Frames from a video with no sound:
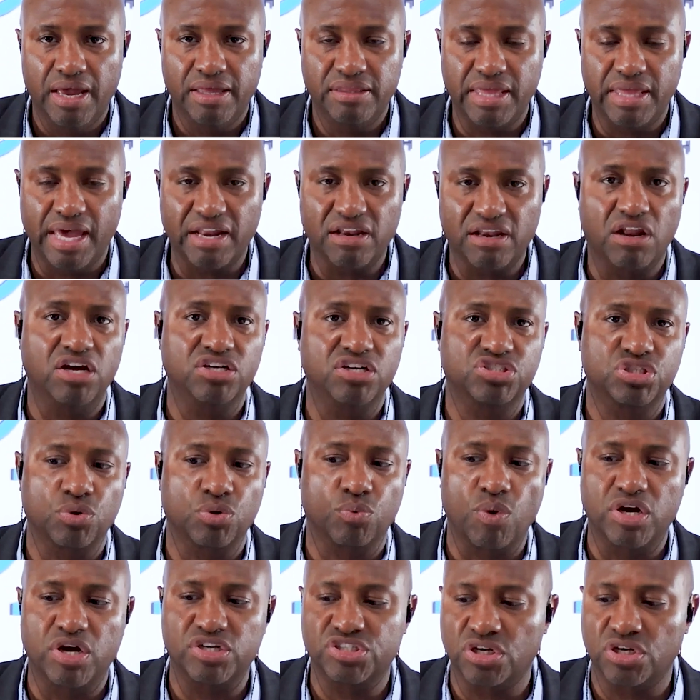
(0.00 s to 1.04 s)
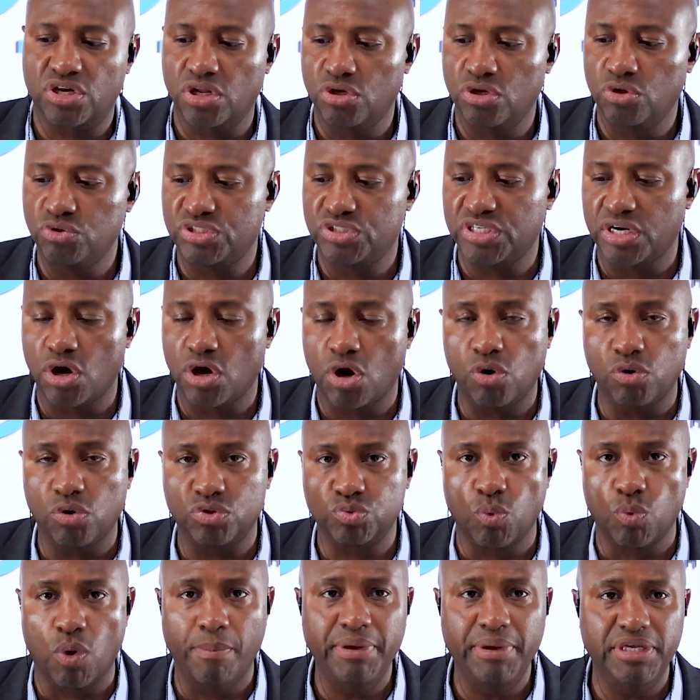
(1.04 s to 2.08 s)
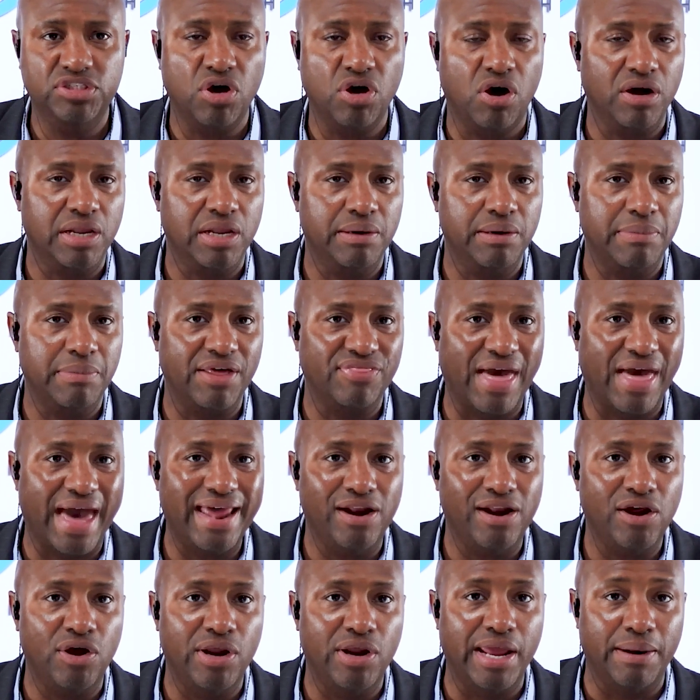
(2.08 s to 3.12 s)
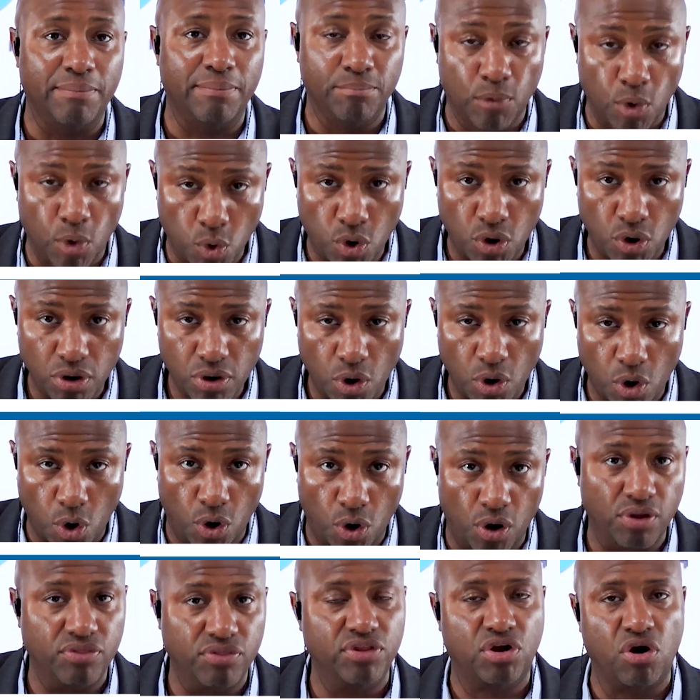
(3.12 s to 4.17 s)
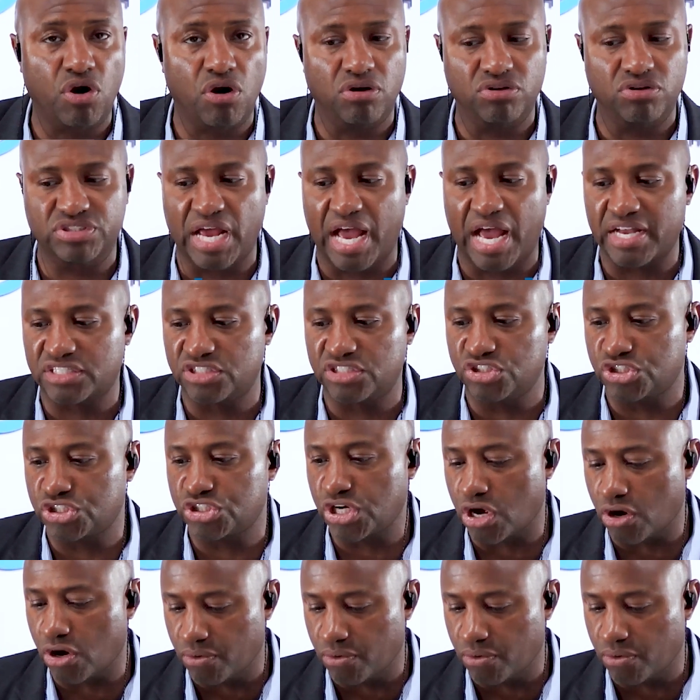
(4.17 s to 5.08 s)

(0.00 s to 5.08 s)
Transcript: launched the Russia collusion hoax. We'll be talking about that and more on the Carl Jackson Show.